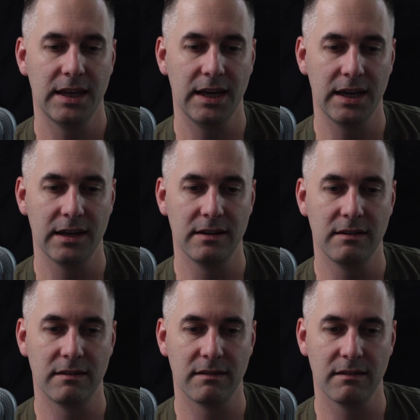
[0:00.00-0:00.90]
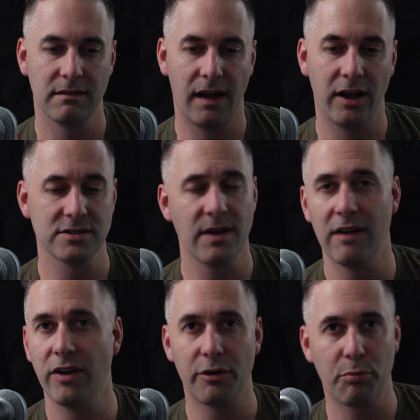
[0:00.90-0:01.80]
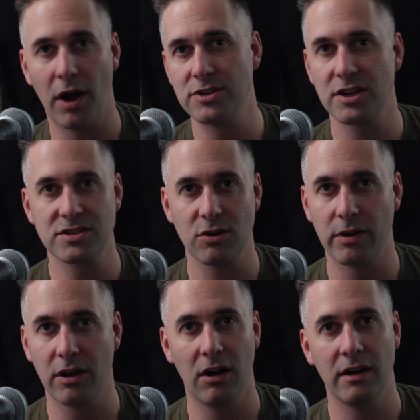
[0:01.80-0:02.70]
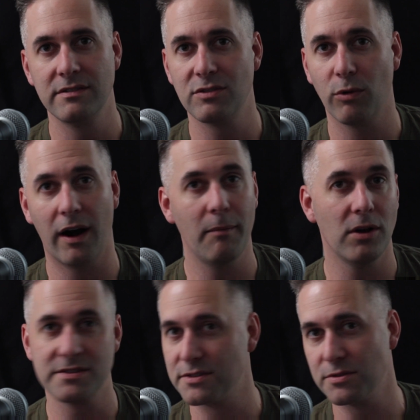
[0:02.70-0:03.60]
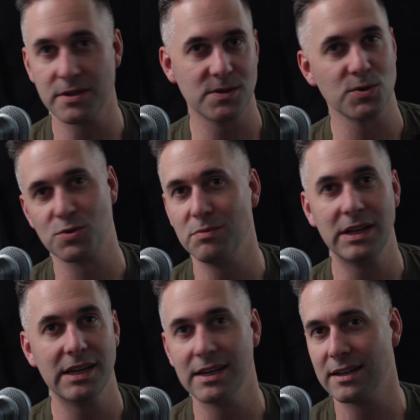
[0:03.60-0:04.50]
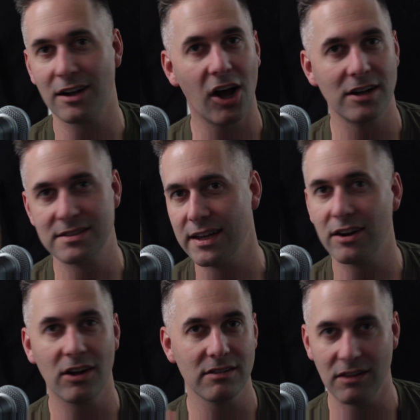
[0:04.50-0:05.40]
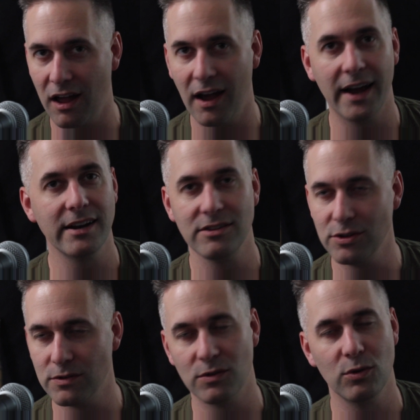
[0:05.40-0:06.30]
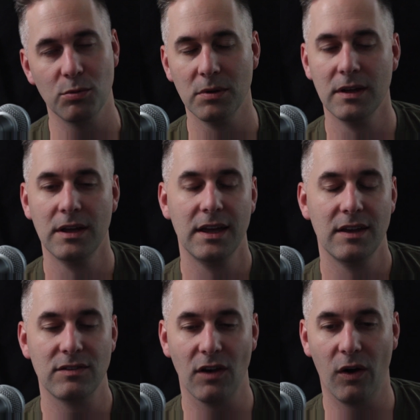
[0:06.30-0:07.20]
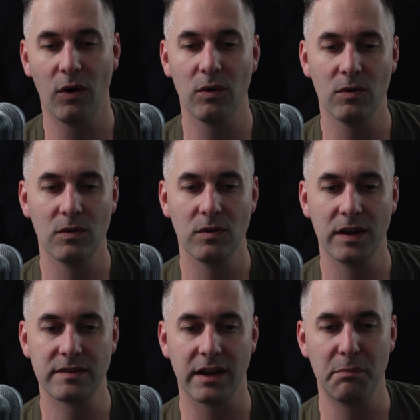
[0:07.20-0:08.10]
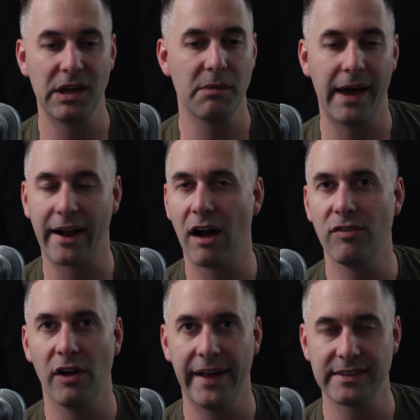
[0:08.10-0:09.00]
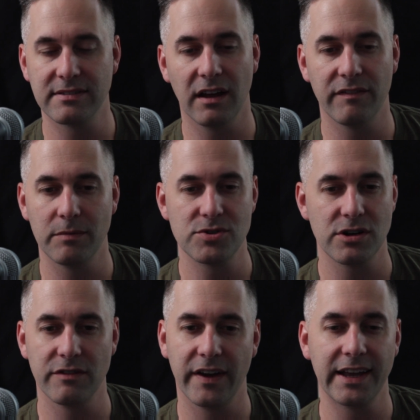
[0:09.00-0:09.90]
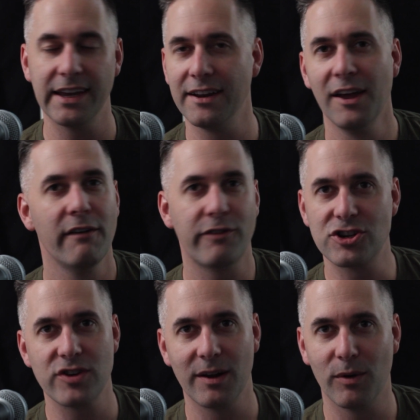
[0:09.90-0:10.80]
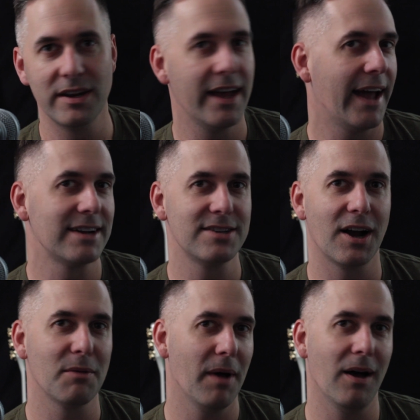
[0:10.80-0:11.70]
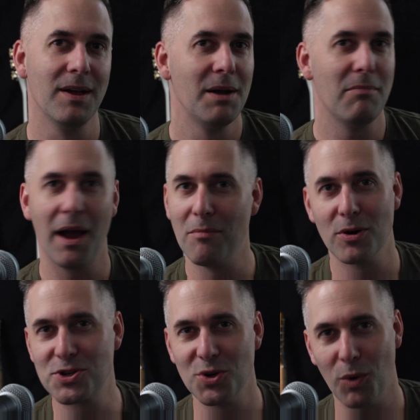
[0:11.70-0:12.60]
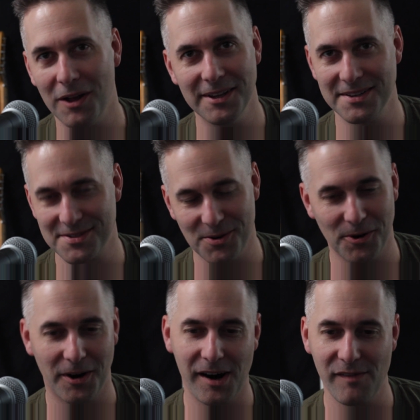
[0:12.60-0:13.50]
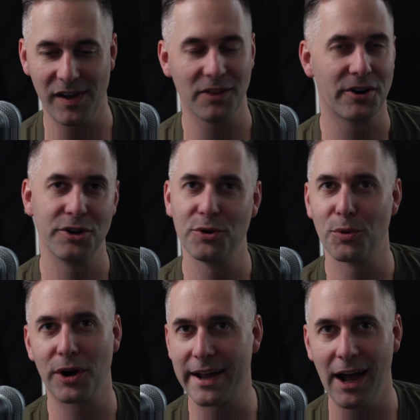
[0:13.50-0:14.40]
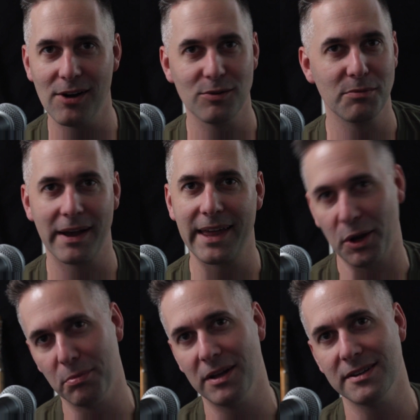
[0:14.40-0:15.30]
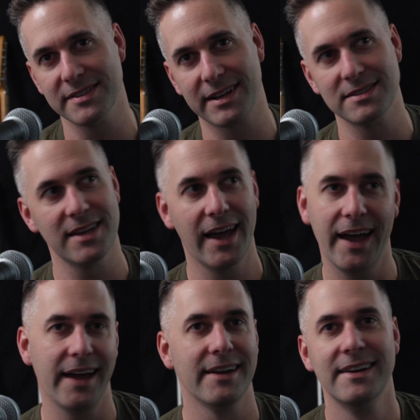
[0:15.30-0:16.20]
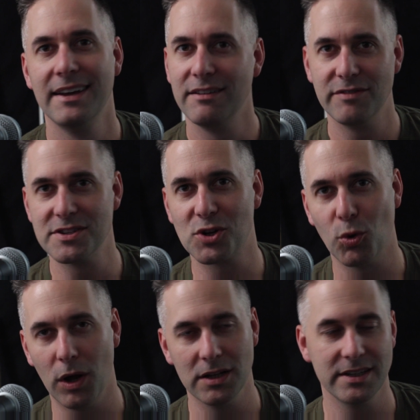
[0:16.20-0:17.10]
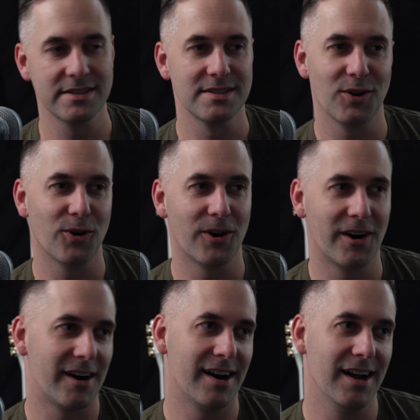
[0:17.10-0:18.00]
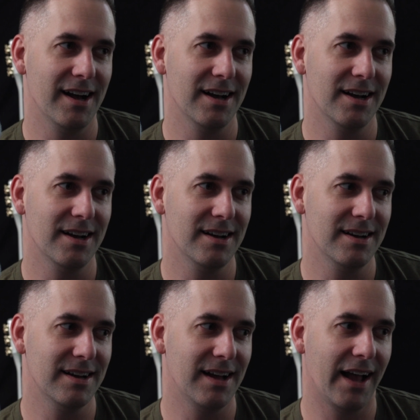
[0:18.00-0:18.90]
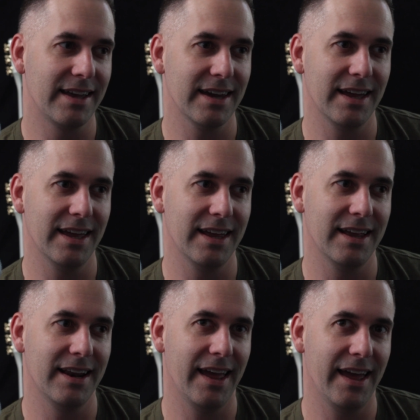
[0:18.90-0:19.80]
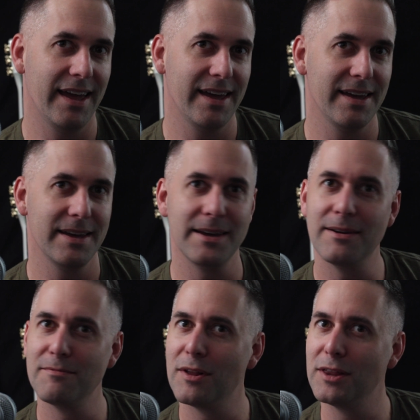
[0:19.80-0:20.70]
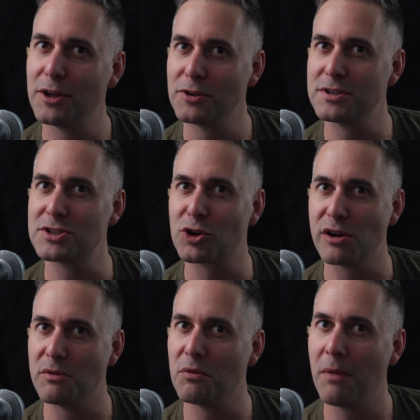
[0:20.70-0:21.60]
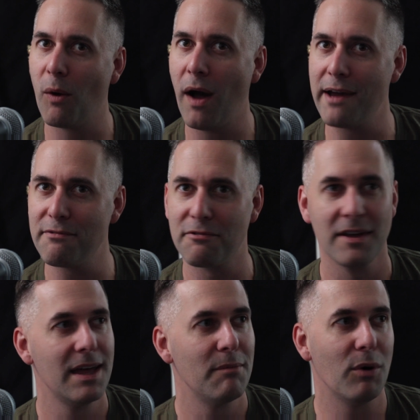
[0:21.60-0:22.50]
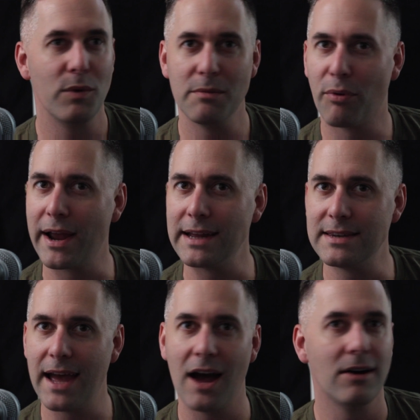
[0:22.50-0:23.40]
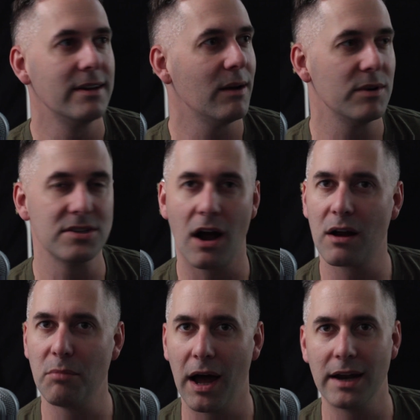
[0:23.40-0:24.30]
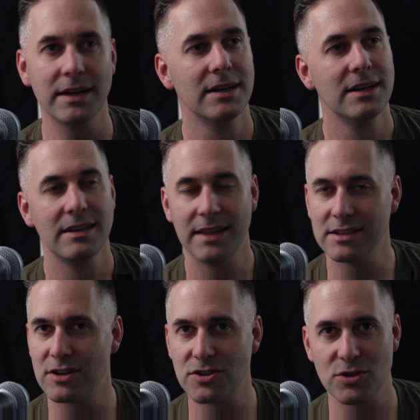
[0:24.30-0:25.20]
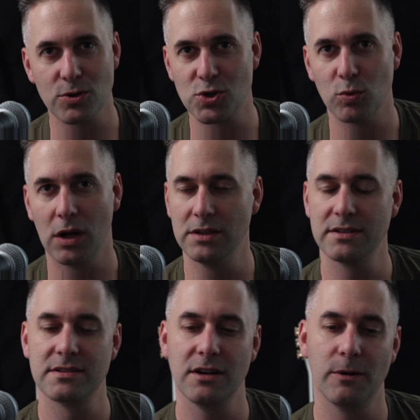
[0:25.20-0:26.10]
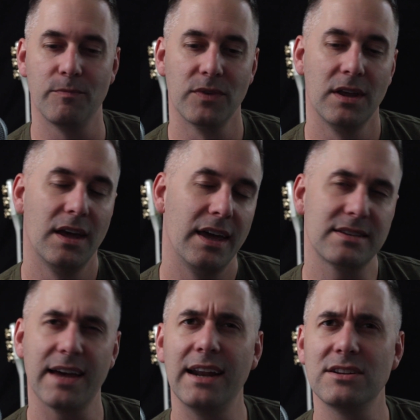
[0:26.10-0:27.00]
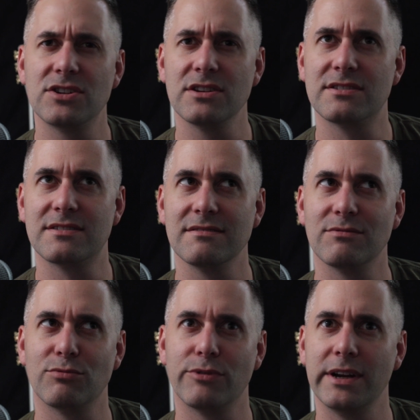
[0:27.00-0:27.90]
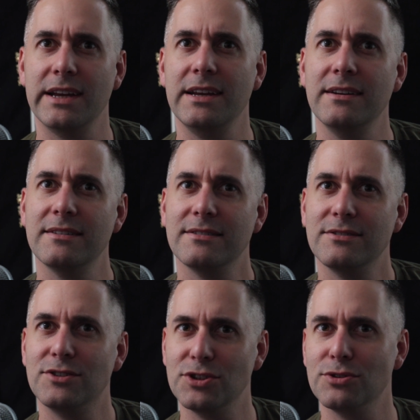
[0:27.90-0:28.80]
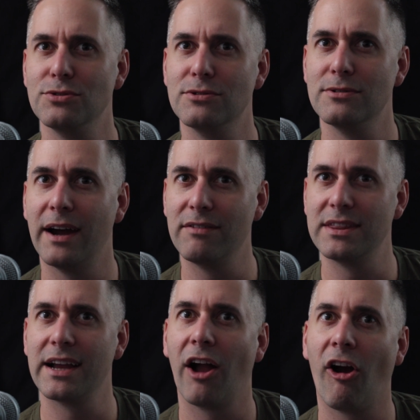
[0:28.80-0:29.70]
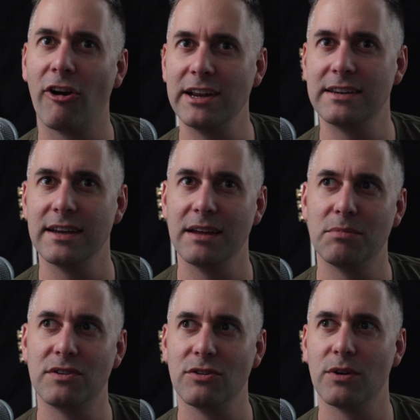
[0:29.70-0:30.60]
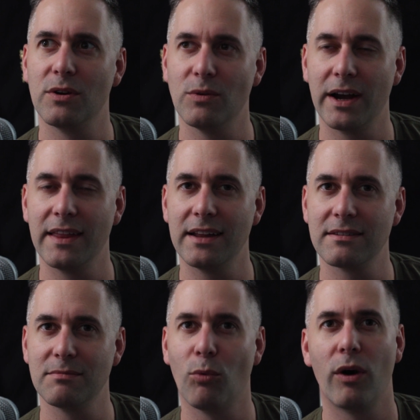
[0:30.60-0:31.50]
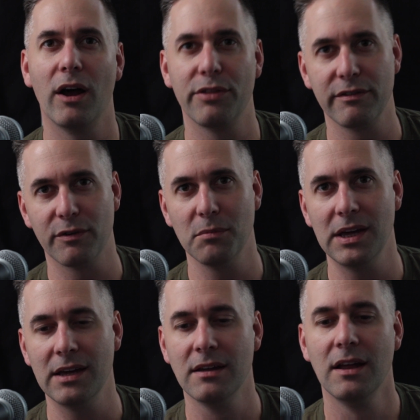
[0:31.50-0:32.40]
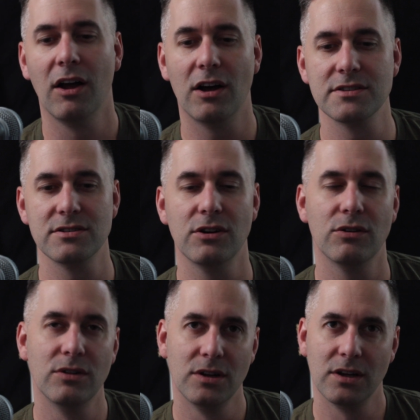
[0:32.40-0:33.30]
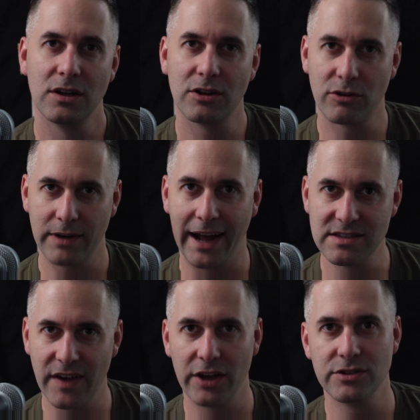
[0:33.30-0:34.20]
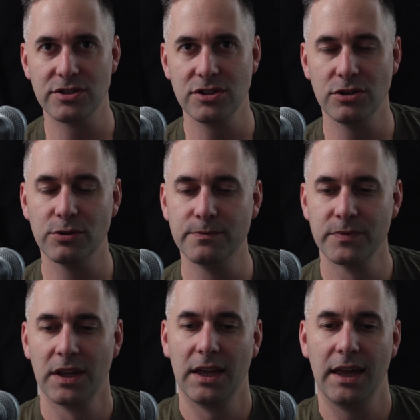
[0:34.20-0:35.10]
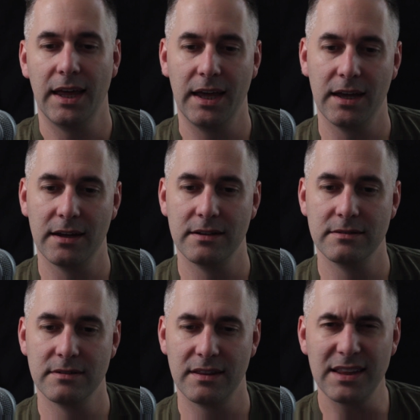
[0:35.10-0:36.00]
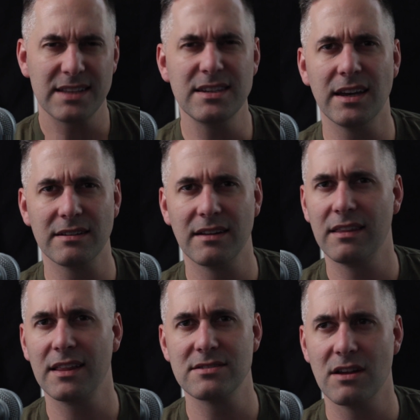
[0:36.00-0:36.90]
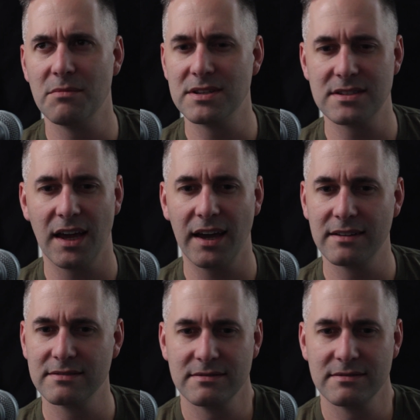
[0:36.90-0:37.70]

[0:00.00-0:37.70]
And I also have other projects going on to where I'm also doing social media and content online and YouTube. So it's going to piggyback off all that stuff. I'm sure if I get frustrated one day, I can talk about my emotional wellness, or if I learn a new workout with my kettlebells, I can say, hey, physical wellness, or I get in a little disagreement with my wife, but we break it down and we talk about it. That's our social wellness. So excited to just redo everything I already did, but do it in a way that's more healthy for me, also adds value to you. And I think that's it. I think that's all I'm going to say.